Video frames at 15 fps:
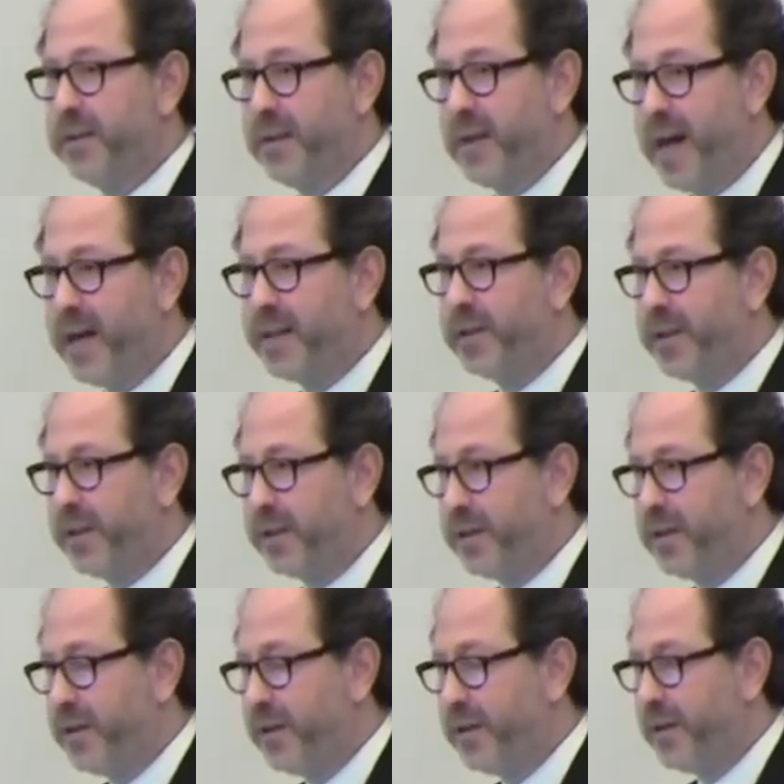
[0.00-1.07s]
other
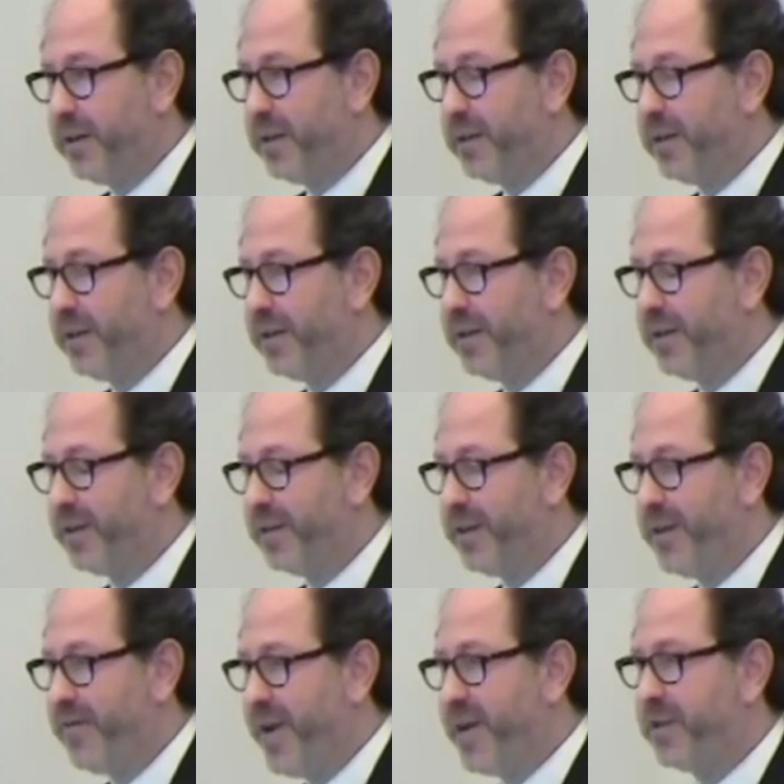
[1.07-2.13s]
uh,
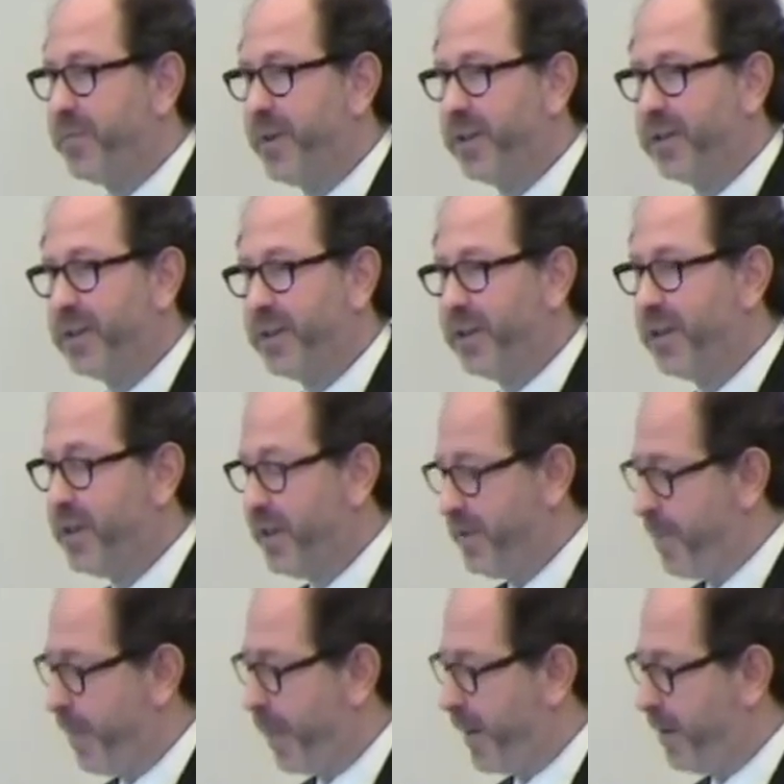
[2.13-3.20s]
investment uh,
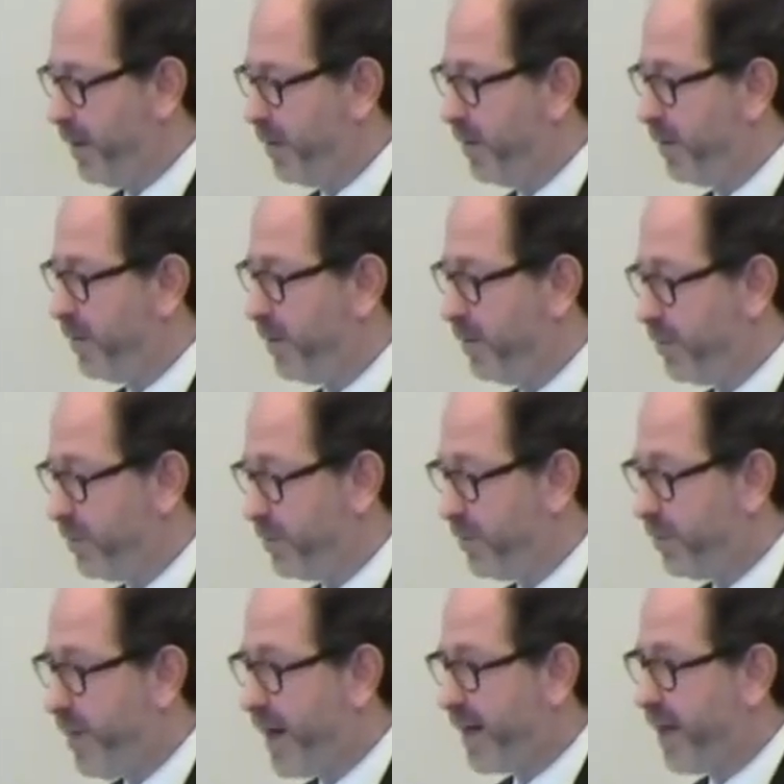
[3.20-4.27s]

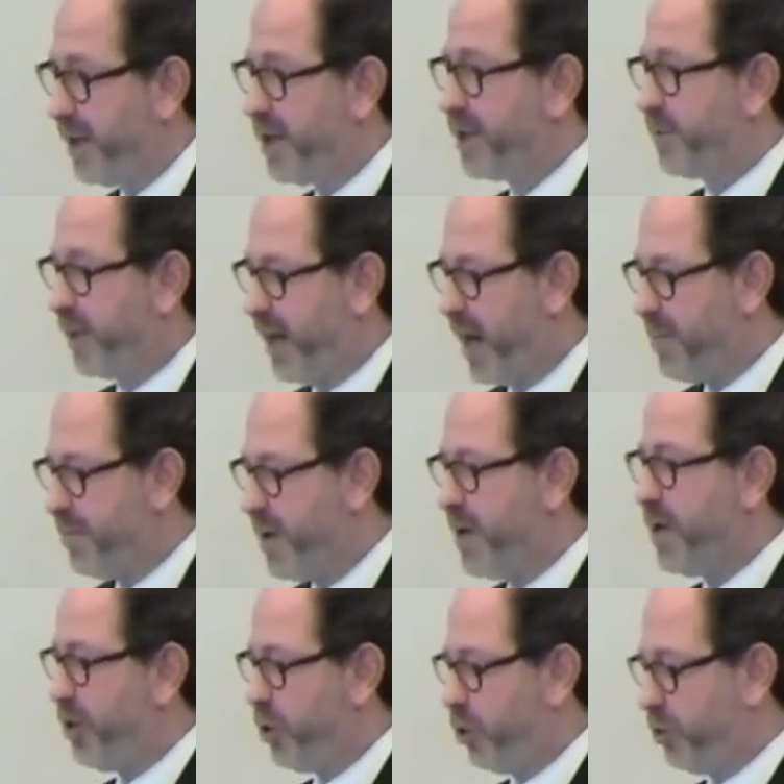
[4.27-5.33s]
um, mechanism can be
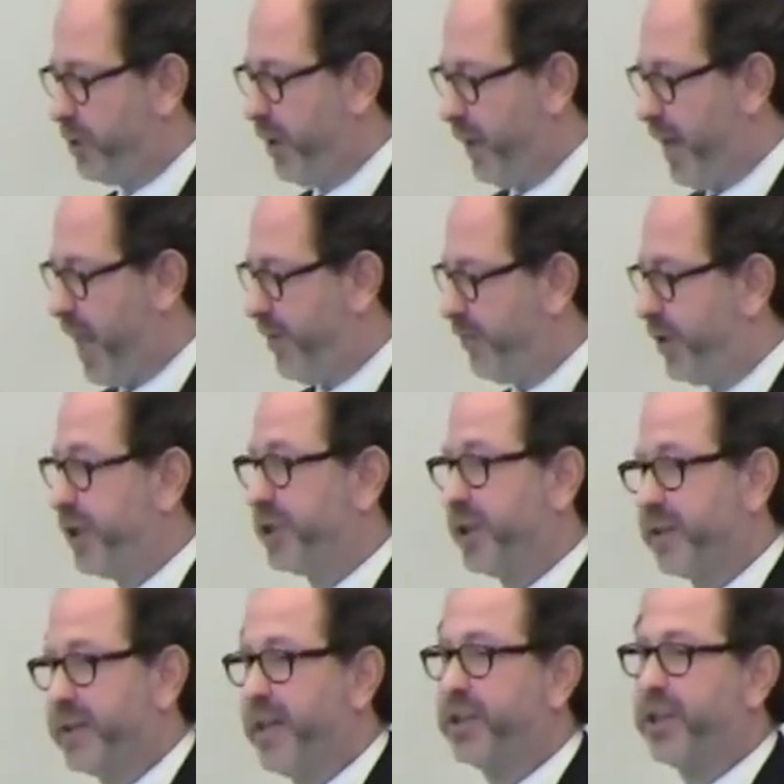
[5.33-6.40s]
used and leveraged,
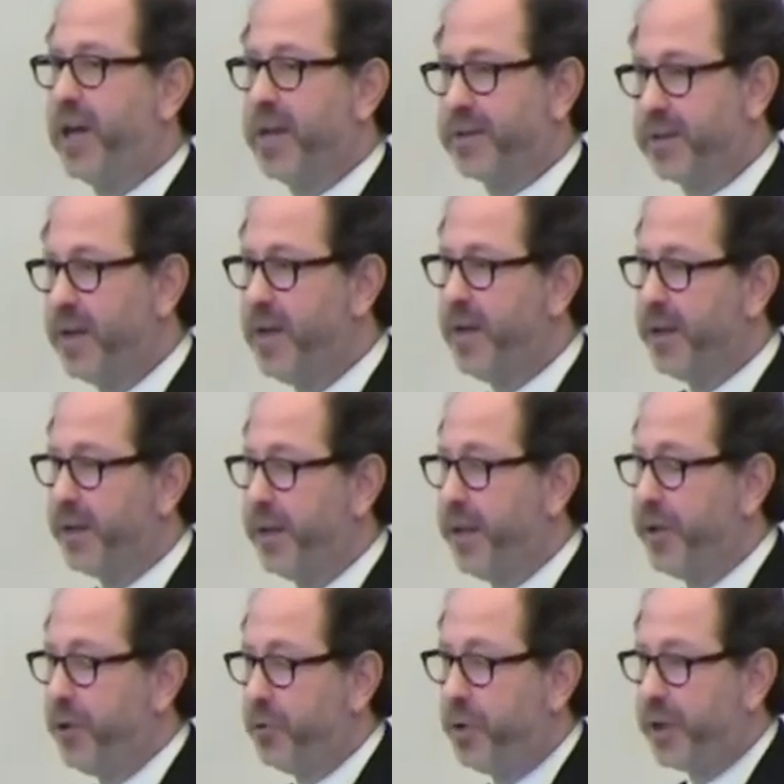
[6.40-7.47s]
such as the
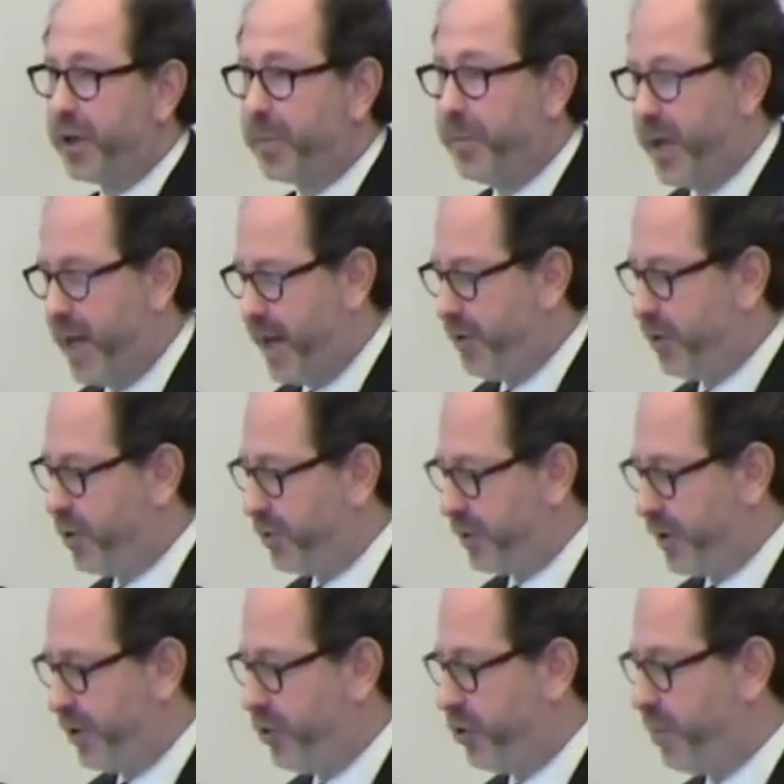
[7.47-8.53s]
Juncker Plan or
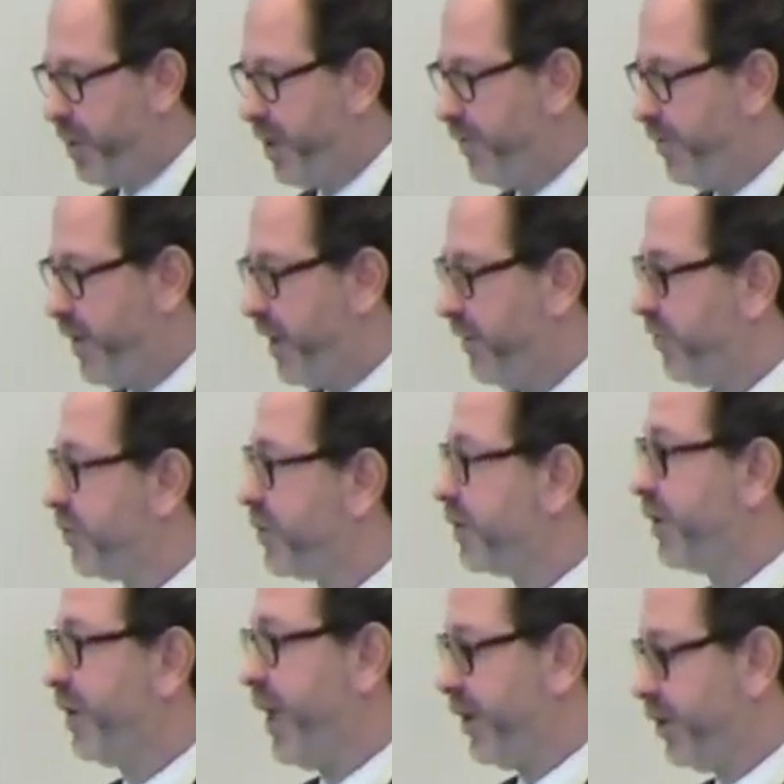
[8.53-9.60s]
the European Fund for
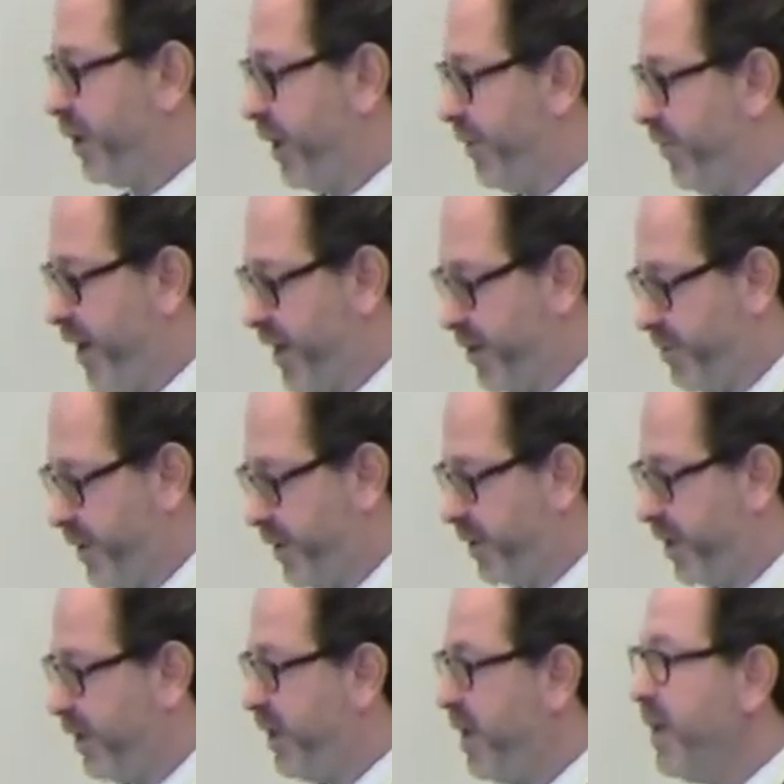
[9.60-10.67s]
Strategic Investment,
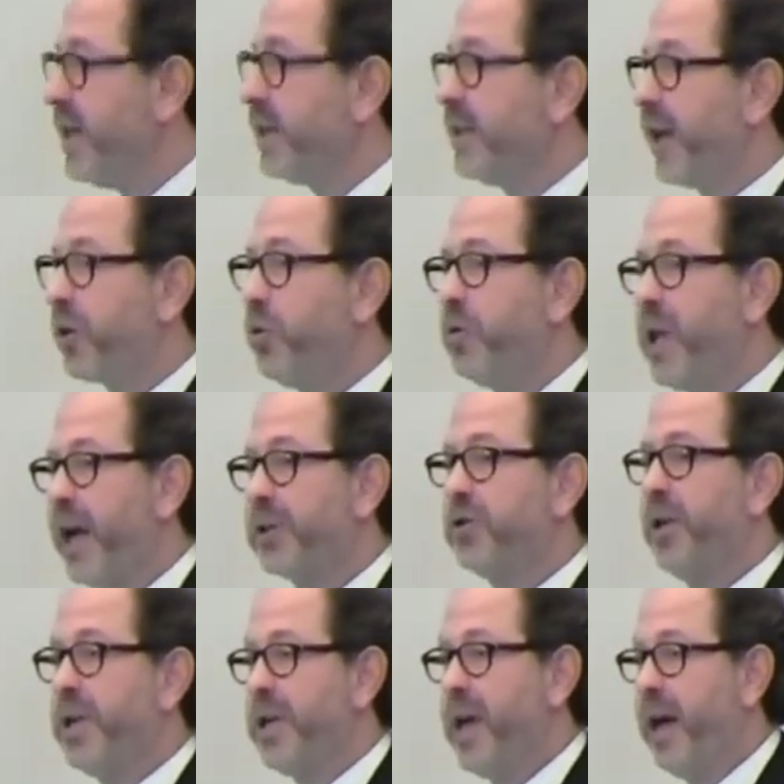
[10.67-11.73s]
uh, that could
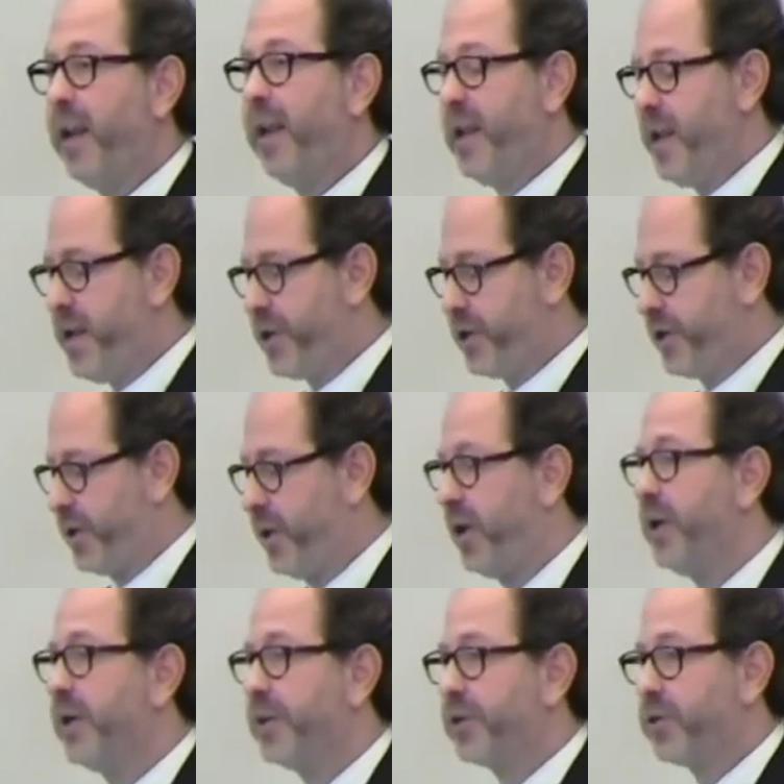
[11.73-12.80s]
actually unleash
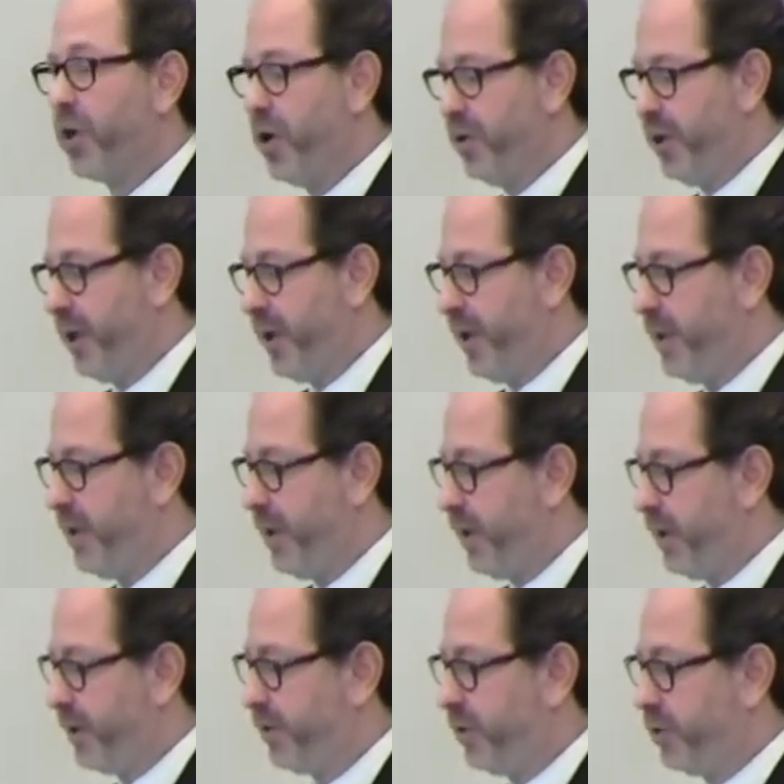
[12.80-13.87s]
strongly
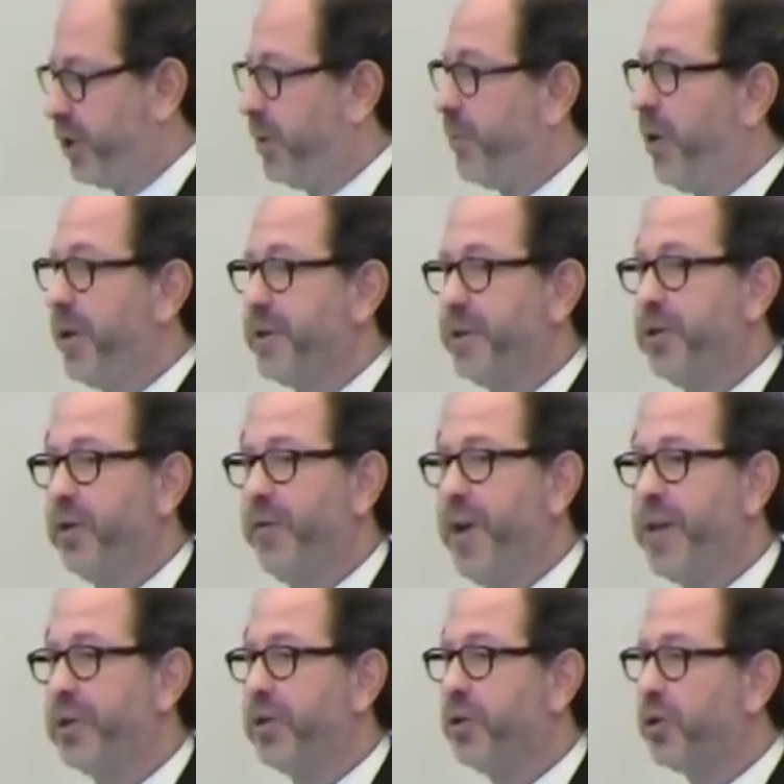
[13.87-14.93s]
uh, social policy
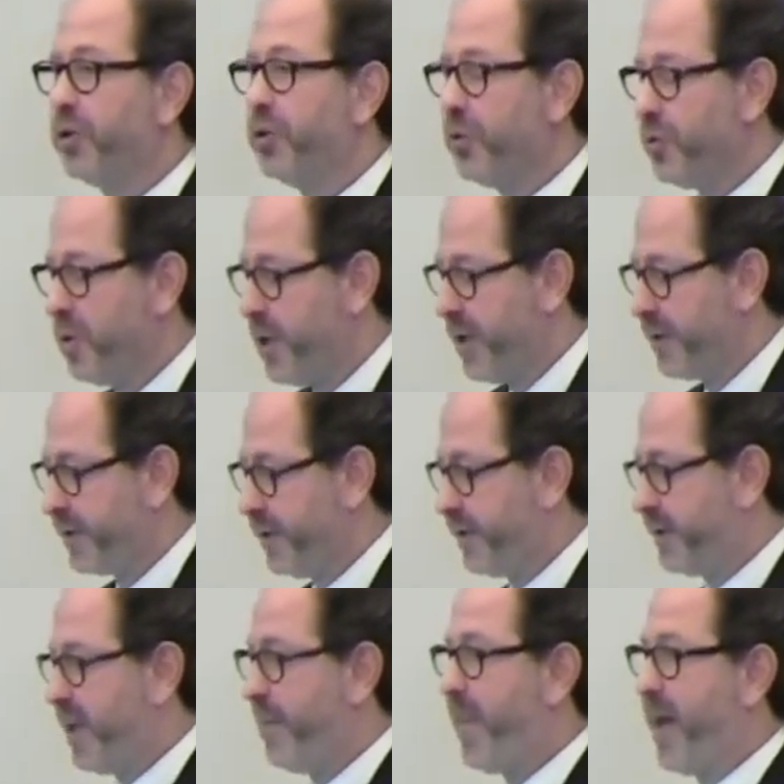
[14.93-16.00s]
innovation to
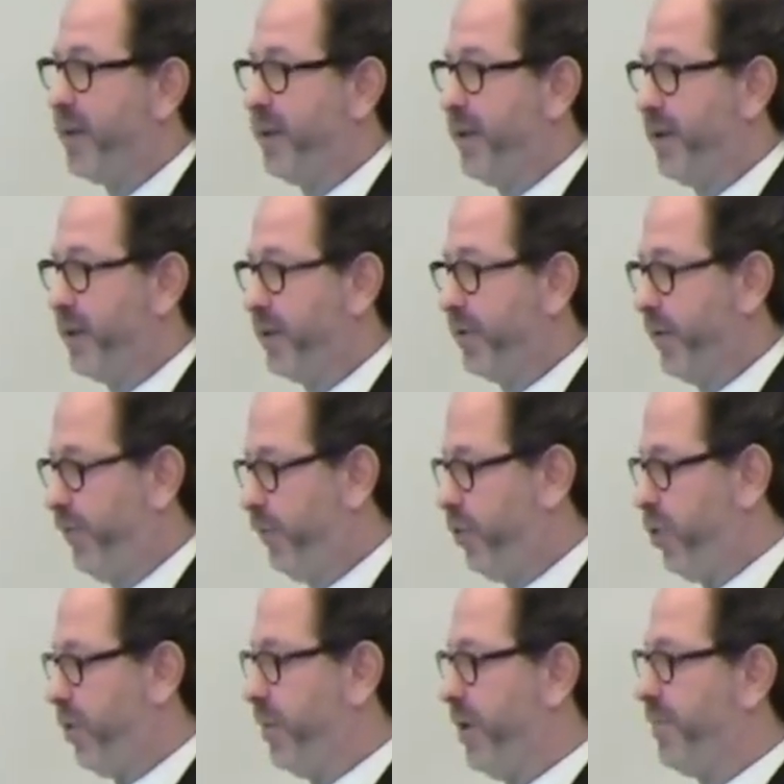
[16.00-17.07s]
systematic
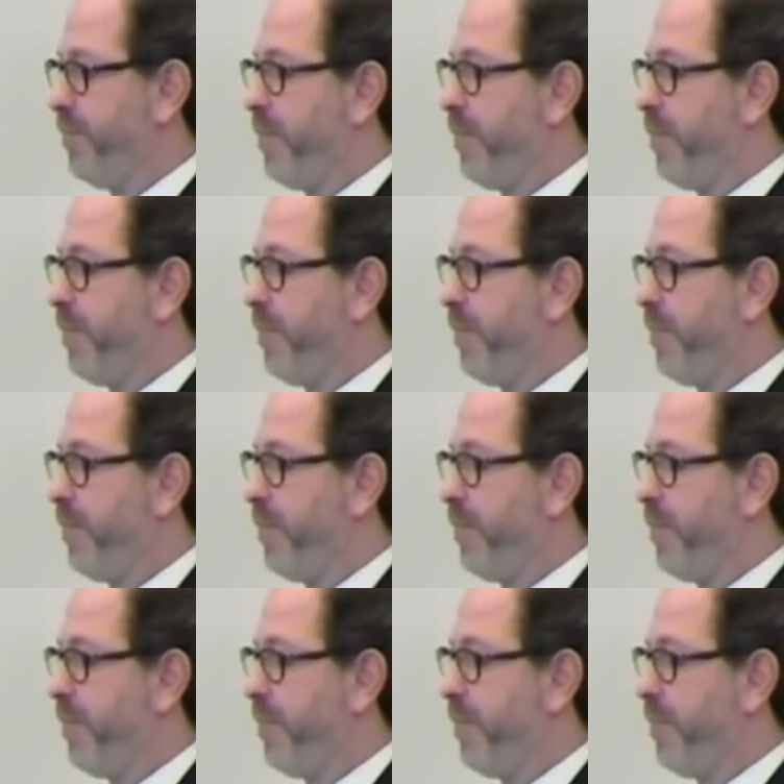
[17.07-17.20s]
reform.